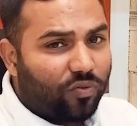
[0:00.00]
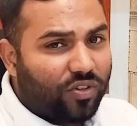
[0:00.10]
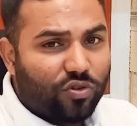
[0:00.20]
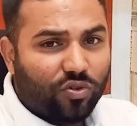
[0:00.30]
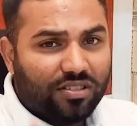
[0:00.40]

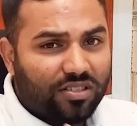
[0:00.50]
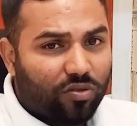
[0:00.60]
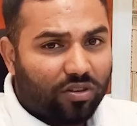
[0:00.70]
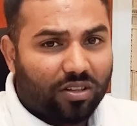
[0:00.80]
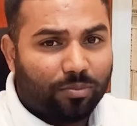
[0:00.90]
which you can see
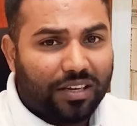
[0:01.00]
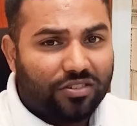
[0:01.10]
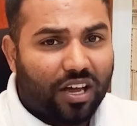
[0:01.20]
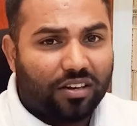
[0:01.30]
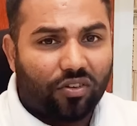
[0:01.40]
on my
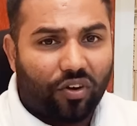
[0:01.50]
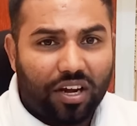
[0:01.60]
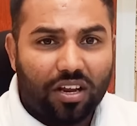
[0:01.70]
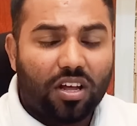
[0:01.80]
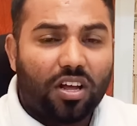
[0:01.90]
channel, right?